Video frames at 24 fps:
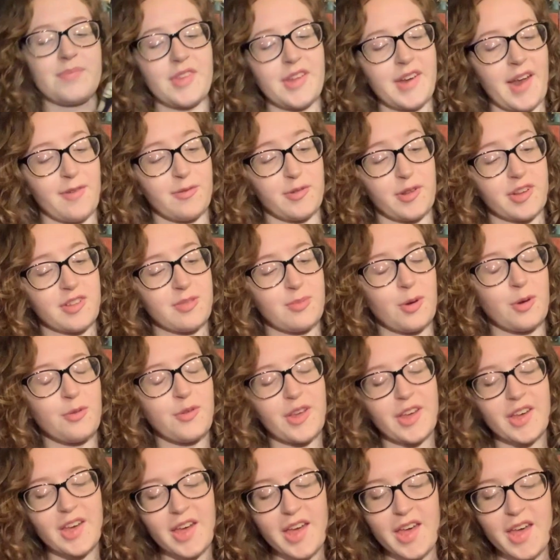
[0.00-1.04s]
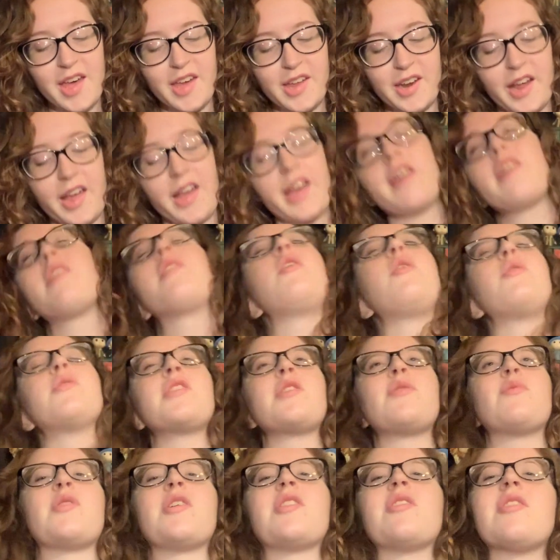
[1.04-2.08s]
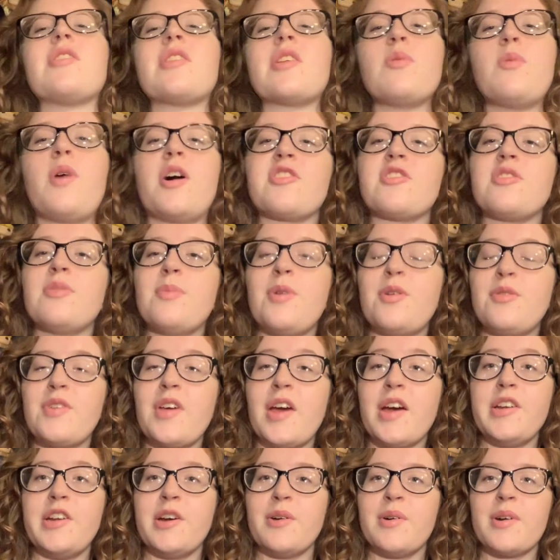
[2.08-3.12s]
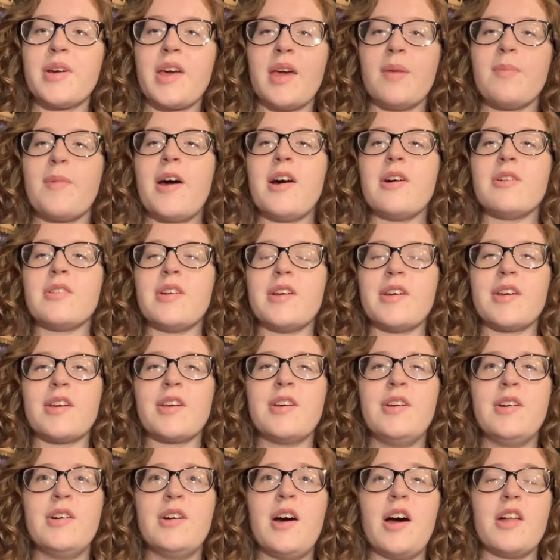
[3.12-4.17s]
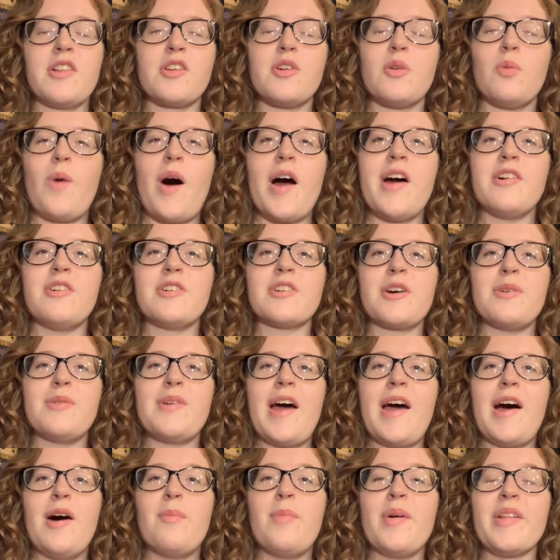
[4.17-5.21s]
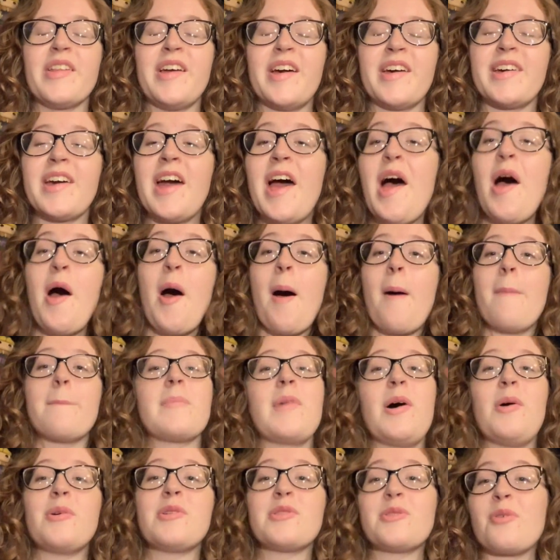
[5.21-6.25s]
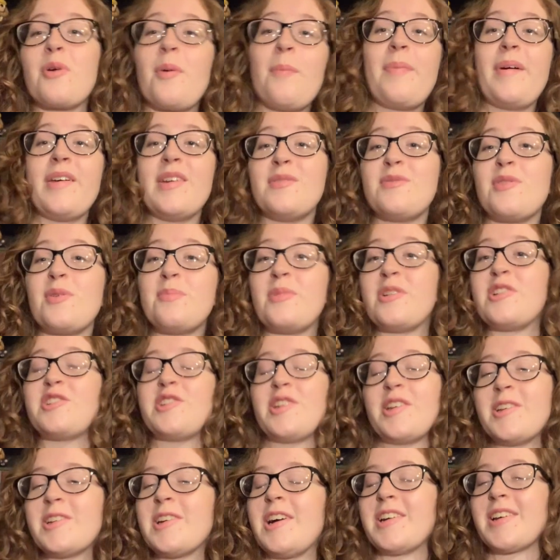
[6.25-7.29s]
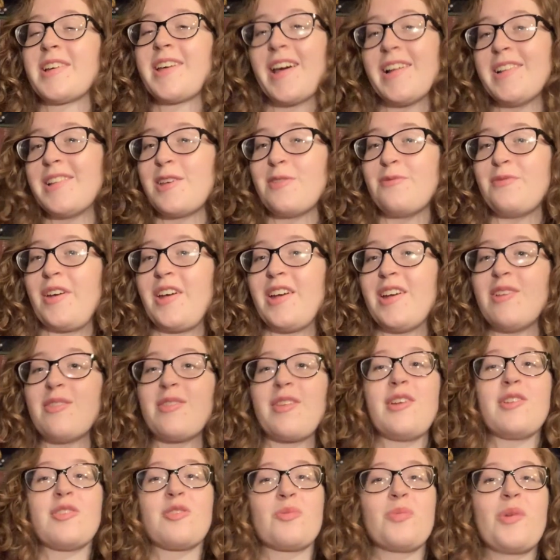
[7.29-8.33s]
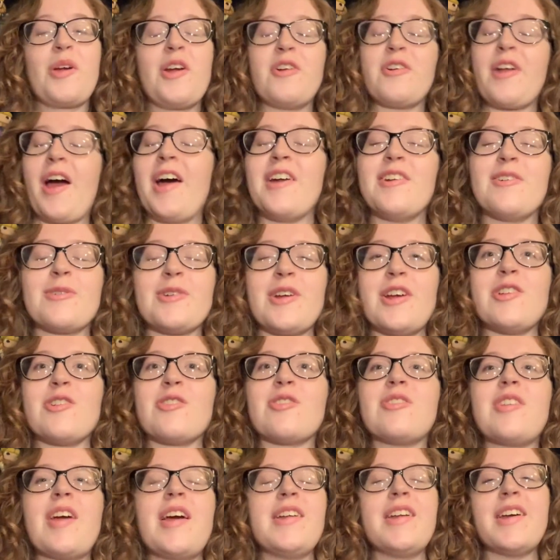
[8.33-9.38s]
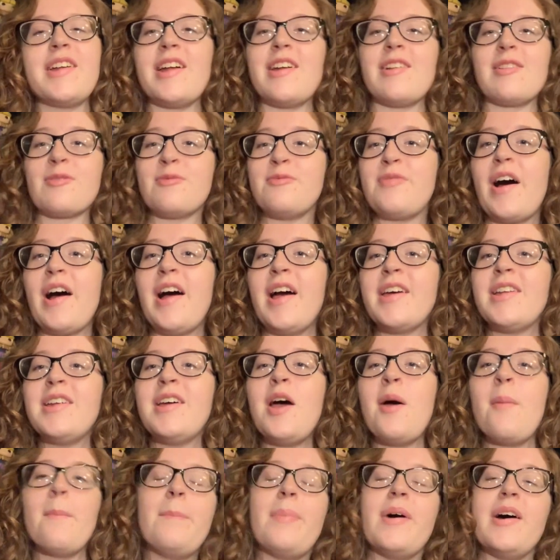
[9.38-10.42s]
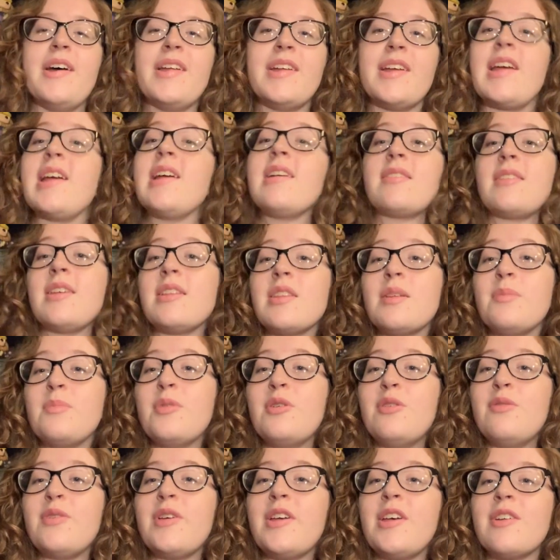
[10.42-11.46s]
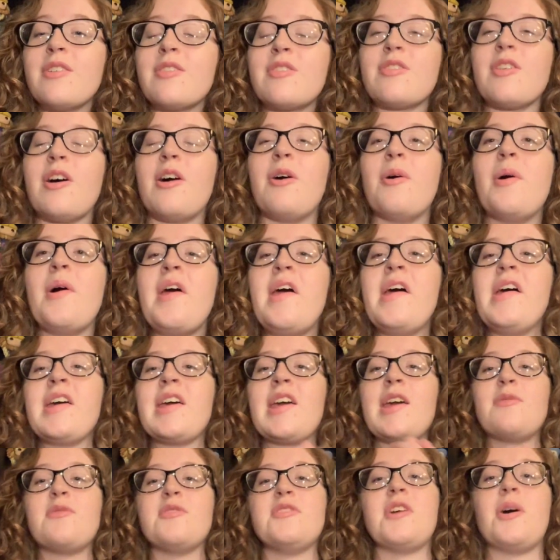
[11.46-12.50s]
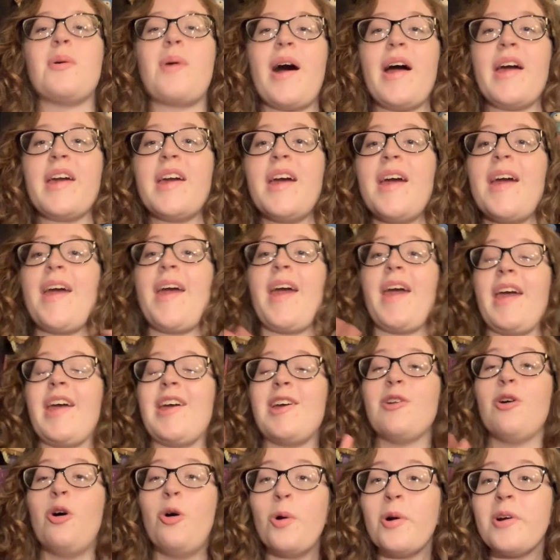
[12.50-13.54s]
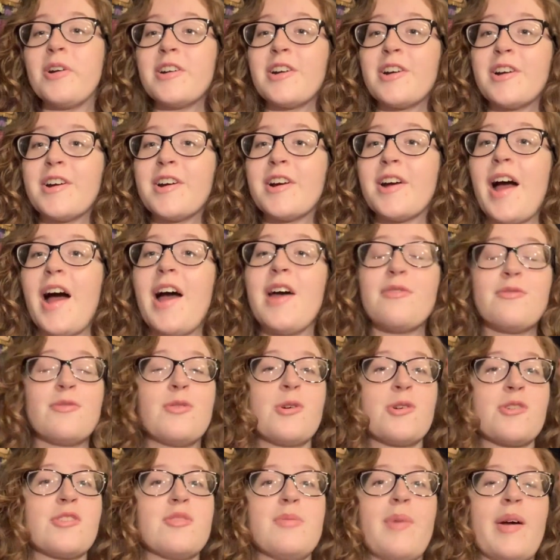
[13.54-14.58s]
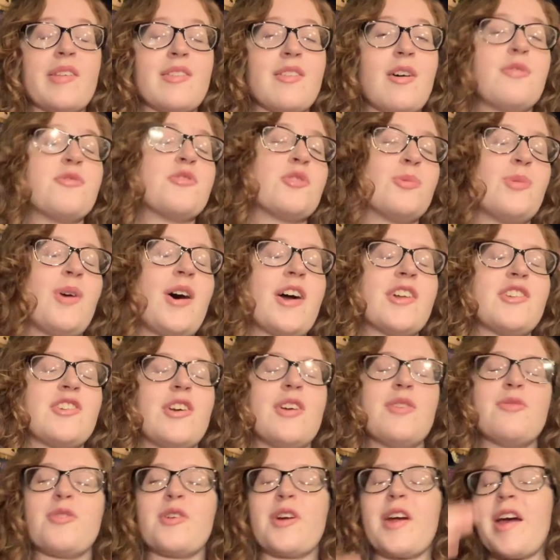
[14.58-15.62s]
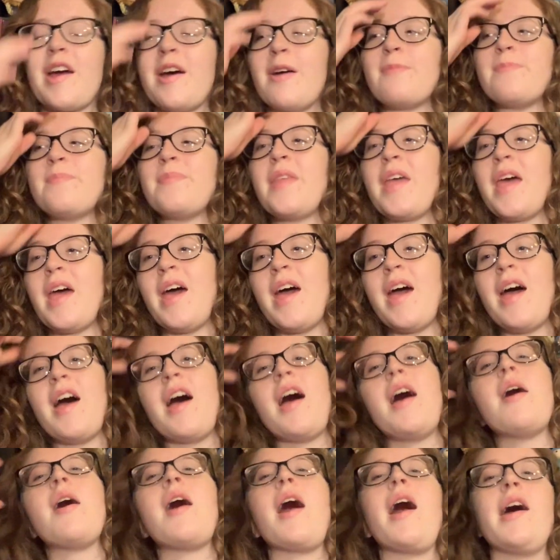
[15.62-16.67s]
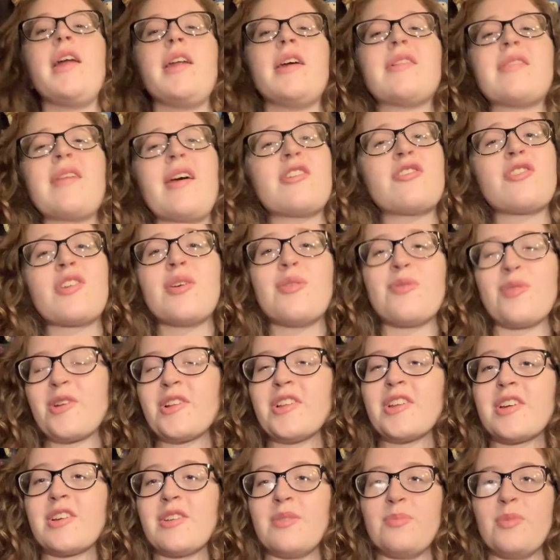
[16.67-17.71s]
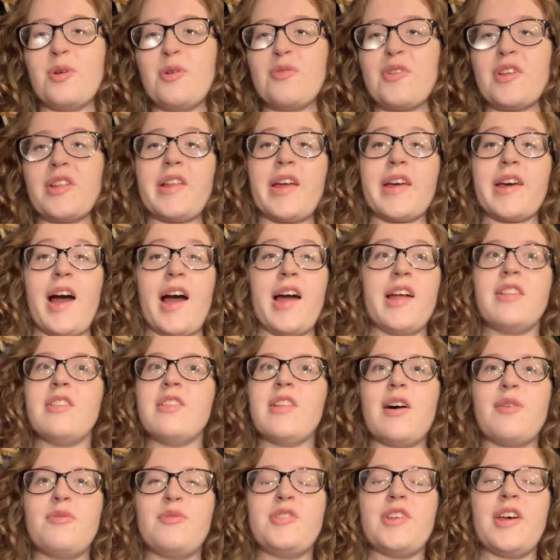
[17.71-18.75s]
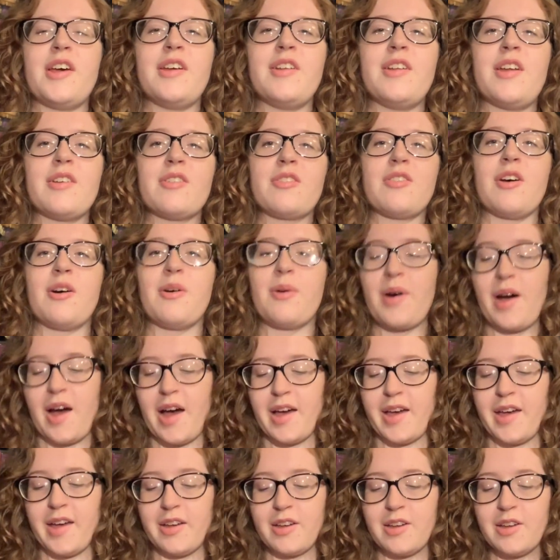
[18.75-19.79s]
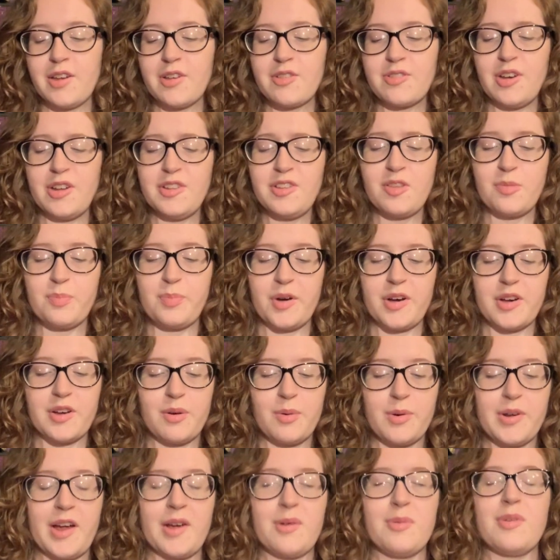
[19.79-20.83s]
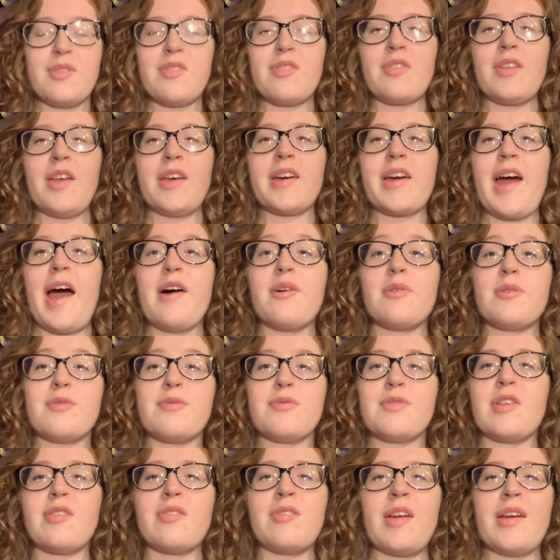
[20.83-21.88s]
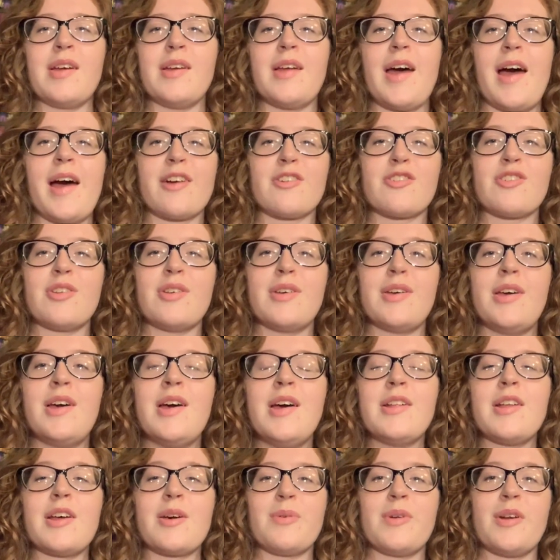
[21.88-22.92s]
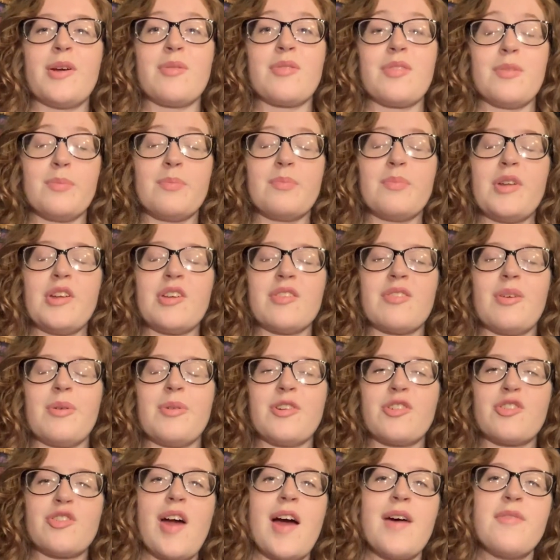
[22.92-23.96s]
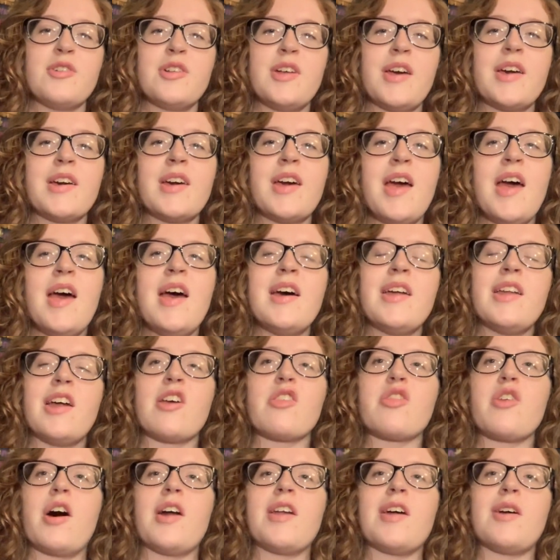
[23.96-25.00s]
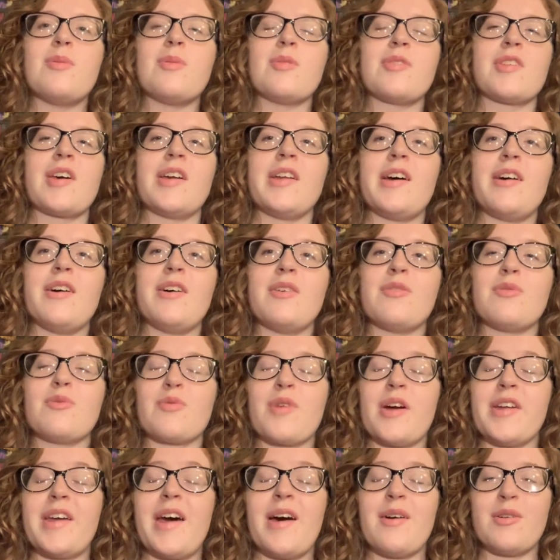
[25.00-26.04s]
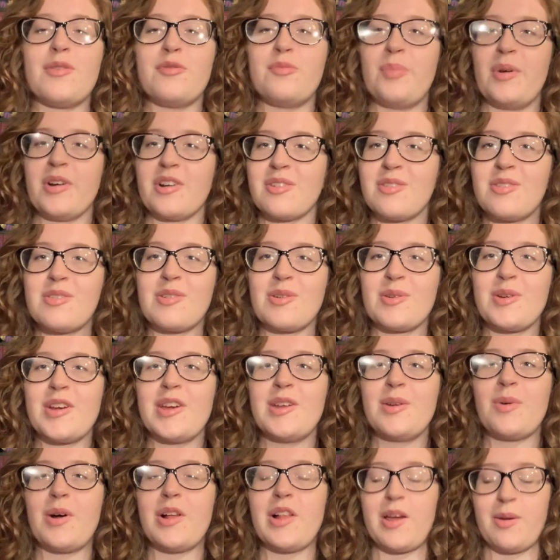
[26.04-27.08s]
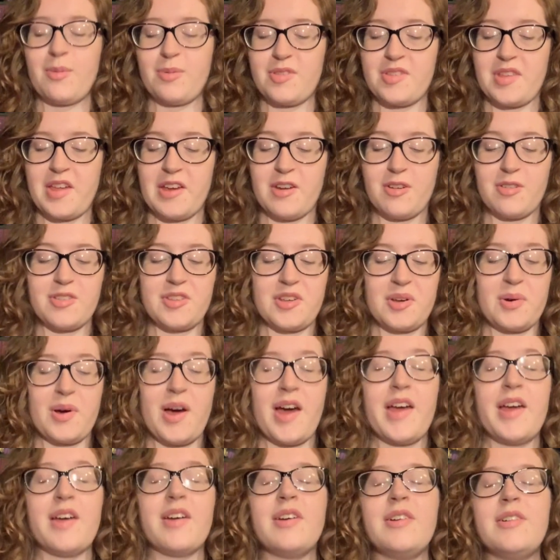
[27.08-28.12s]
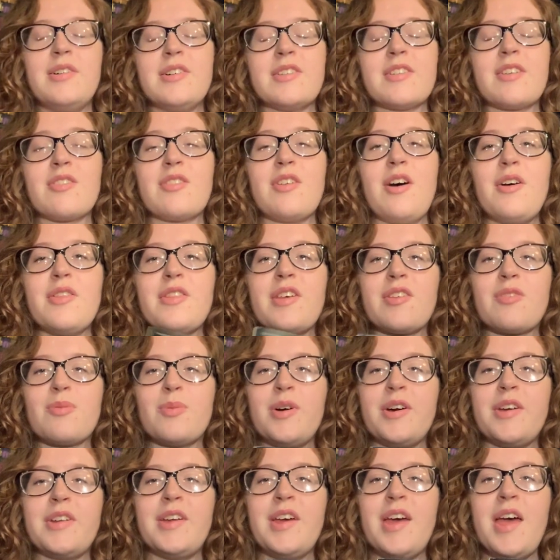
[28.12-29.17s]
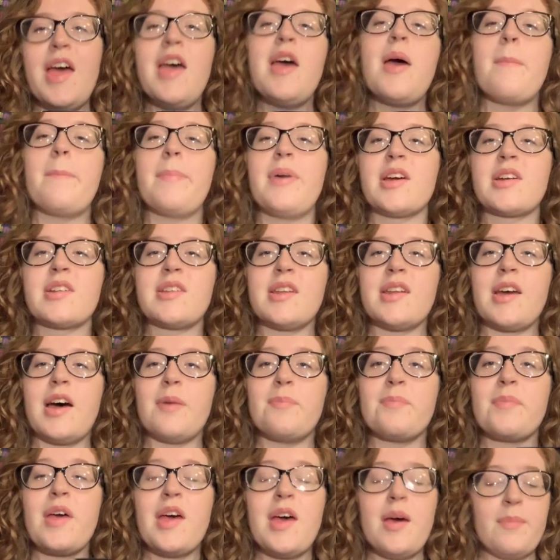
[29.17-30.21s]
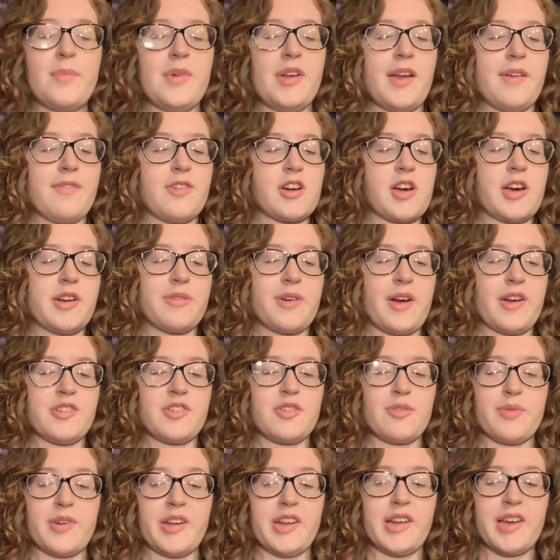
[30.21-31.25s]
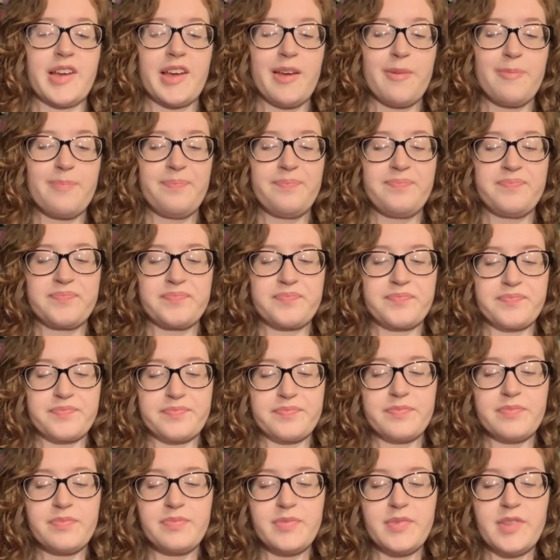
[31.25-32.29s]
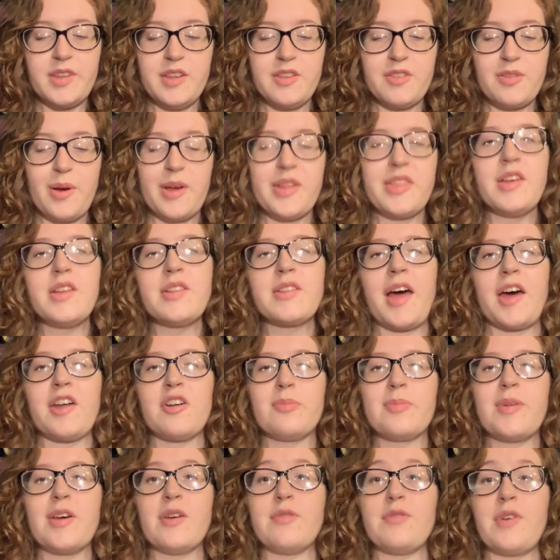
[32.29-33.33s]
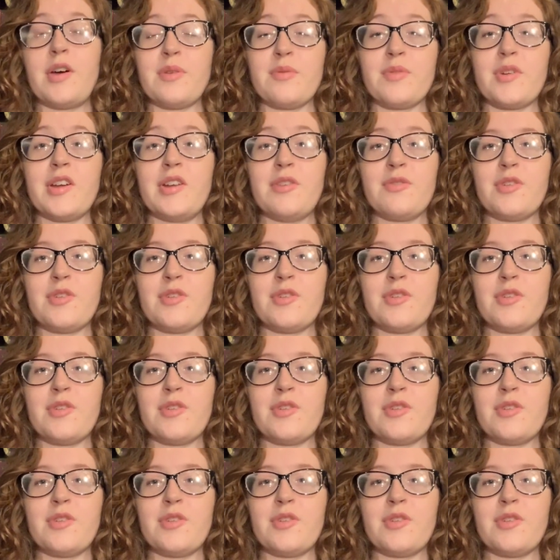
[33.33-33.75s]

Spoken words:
the Netflix movie, and I only recently watched the movie. I know it came out like a little while ago now, but like going through a bit of a Machine Gun Kelly phase. It's weird, I don't understand it, it's fine, but he's in the movie, so even though I hate horror, I forced myself to watch it for him. And it's actually a really good movie, like I loved it. So I saw this book when I was like out of the state, actually, like when I was in Minnesota traveling, and I thought I was gonna run out of books to read while I was there, so I saw this one, picked it up, but never got around to reading it. So I think that'll be a fun read